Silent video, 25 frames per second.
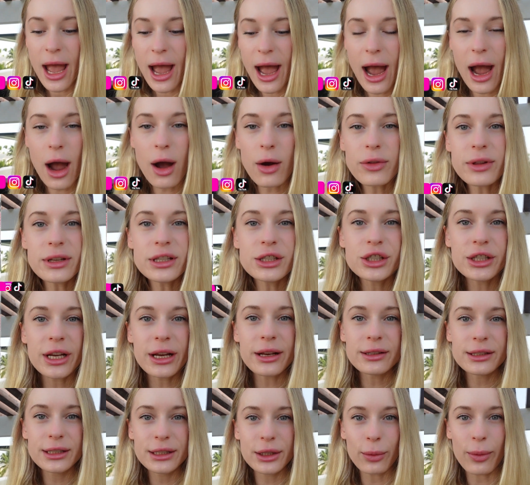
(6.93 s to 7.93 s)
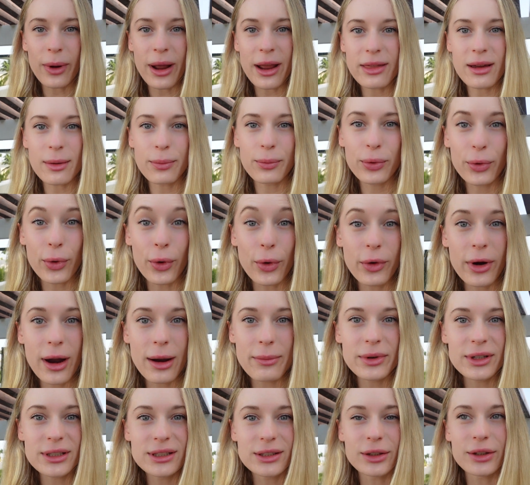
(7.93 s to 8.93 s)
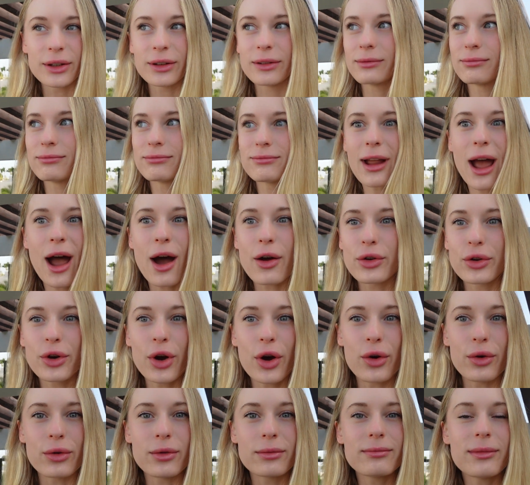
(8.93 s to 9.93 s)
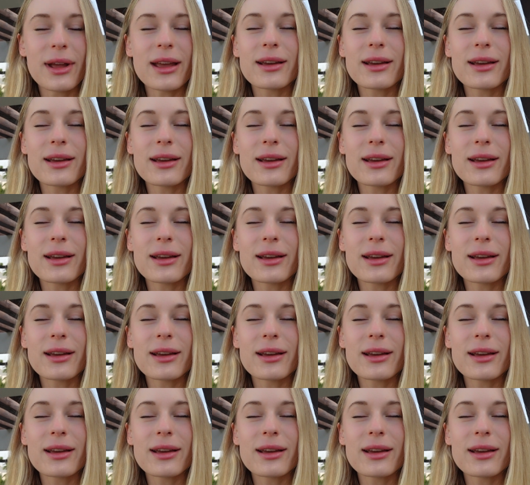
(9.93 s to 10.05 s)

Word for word: how this changed the way that programmers learn how to code.